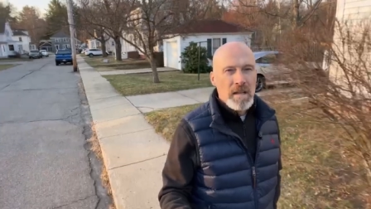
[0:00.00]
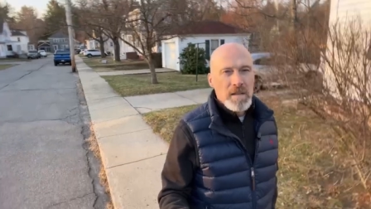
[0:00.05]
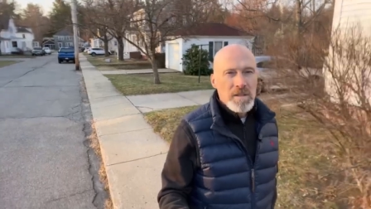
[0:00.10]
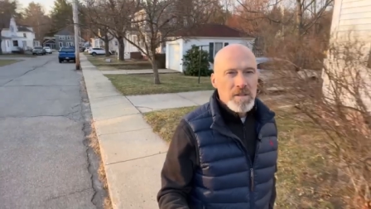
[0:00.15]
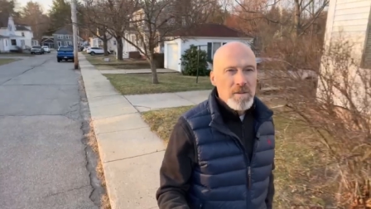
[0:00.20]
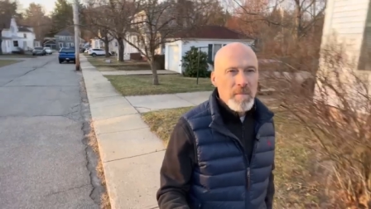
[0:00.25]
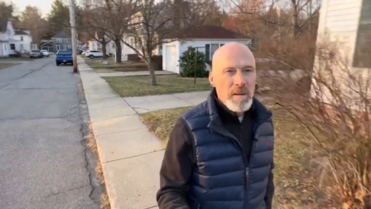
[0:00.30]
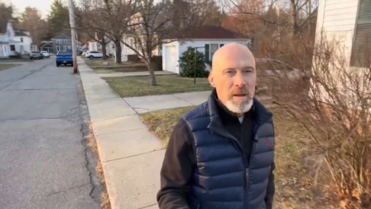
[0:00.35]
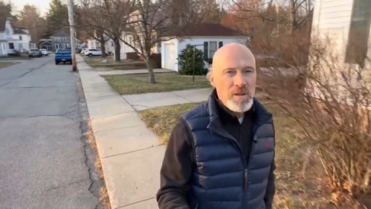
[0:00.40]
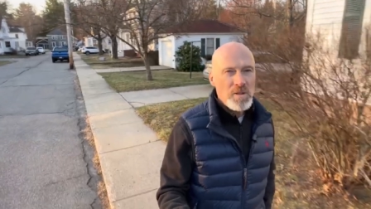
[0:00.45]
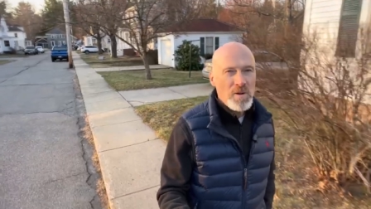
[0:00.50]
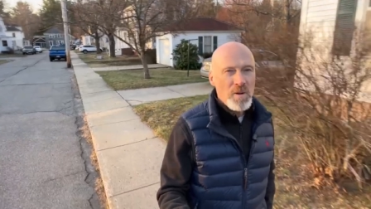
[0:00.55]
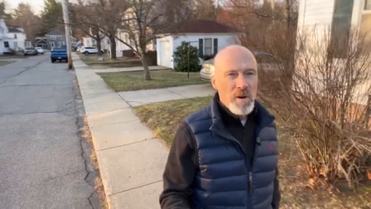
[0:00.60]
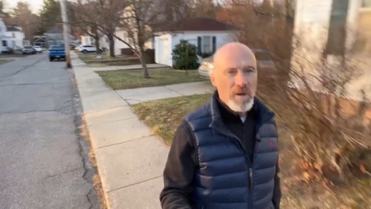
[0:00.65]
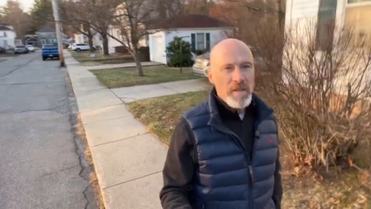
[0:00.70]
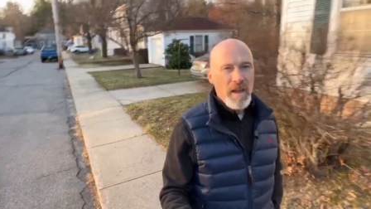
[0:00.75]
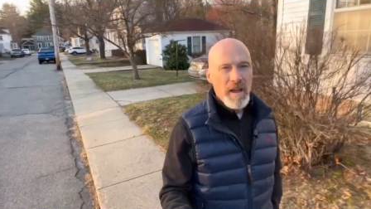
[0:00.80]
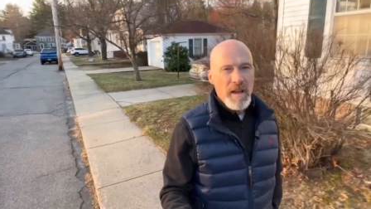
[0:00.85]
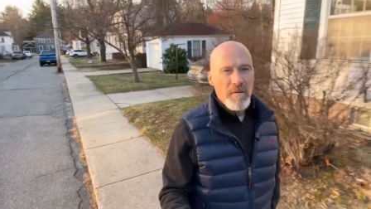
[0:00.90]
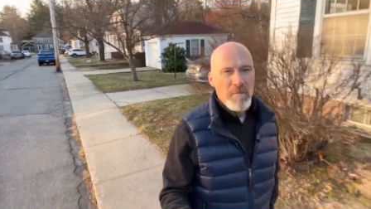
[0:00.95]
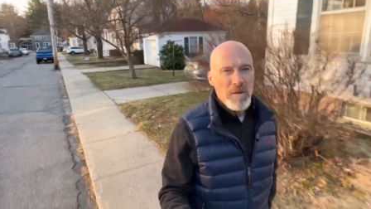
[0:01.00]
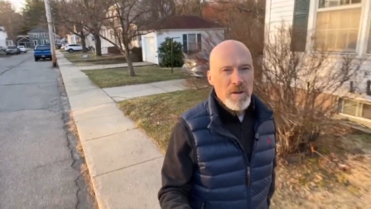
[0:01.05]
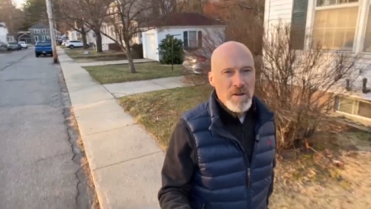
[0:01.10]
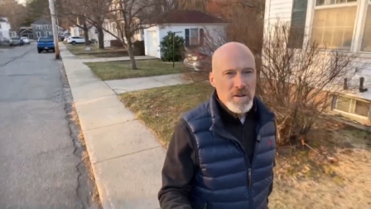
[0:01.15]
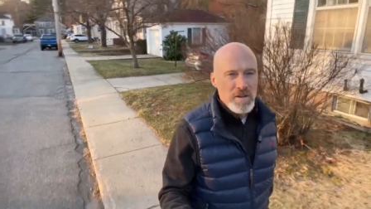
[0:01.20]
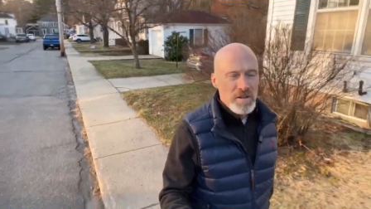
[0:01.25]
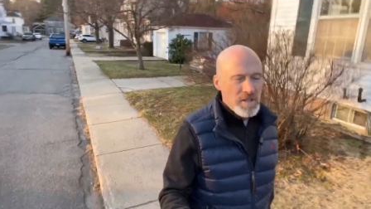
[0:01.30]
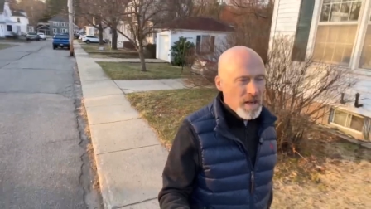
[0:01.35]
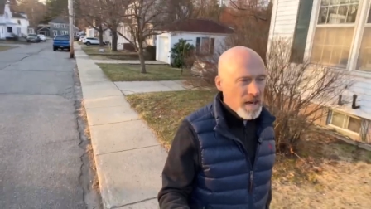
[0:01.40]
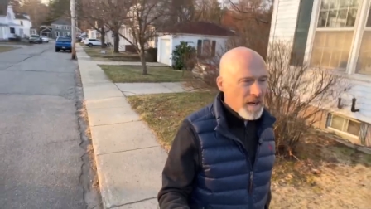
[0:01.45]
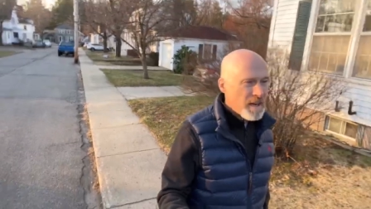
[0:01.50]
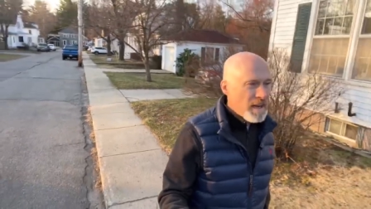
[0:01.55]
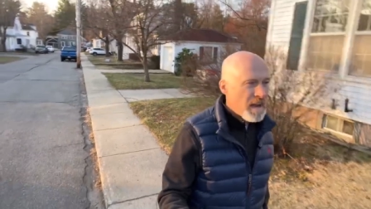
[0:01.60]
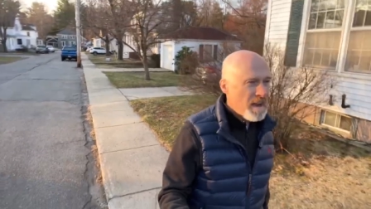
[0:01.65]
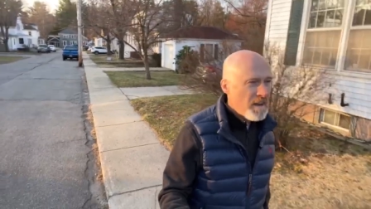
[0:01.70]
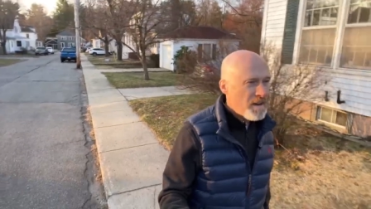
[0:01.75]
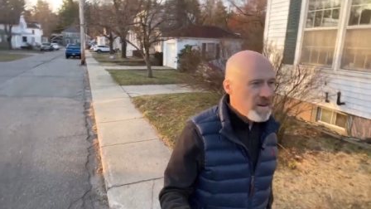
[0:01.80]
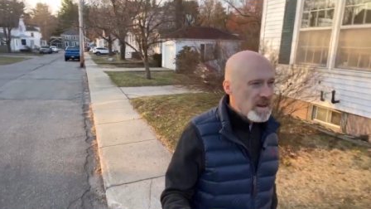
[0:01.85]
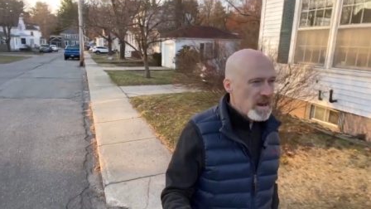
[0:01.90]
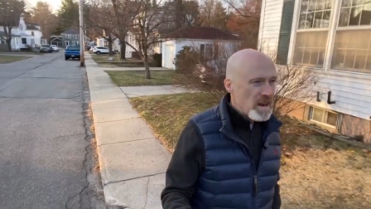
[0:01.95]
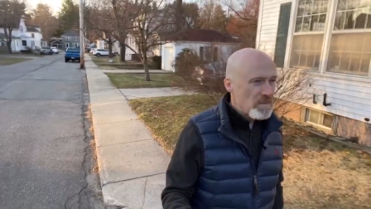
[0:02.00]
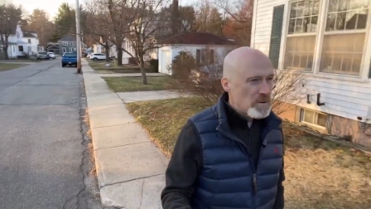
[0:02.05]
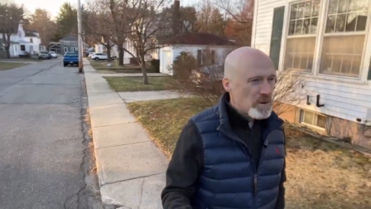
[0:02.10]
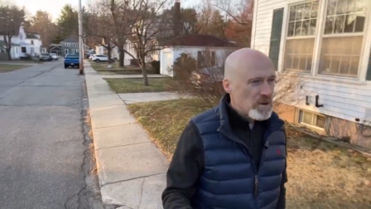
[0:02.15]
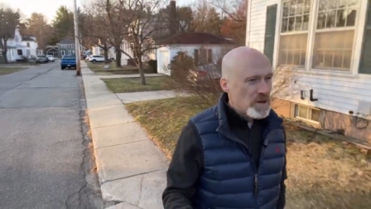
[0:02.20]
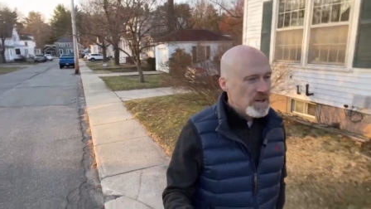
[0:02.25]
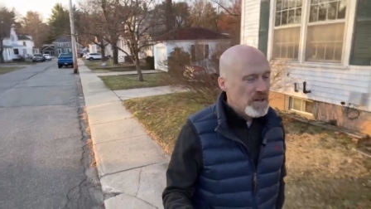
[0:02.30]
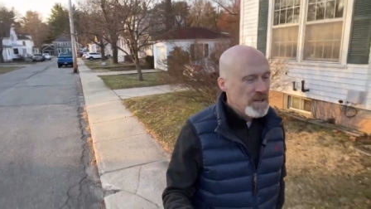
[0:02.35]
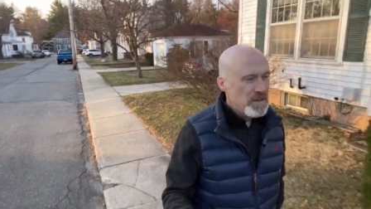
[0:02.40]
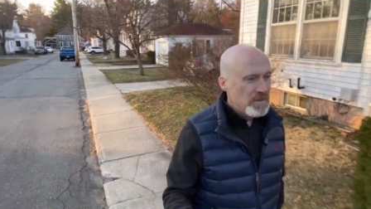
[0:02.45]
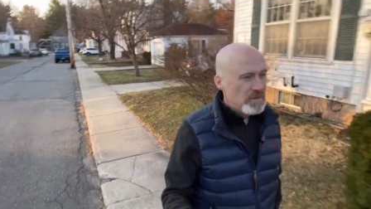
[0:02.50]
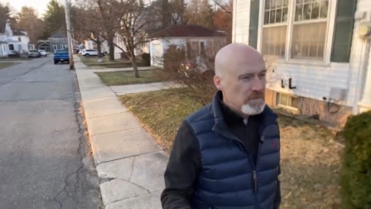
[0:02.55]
So make sure that when you're checking out a neighborhood,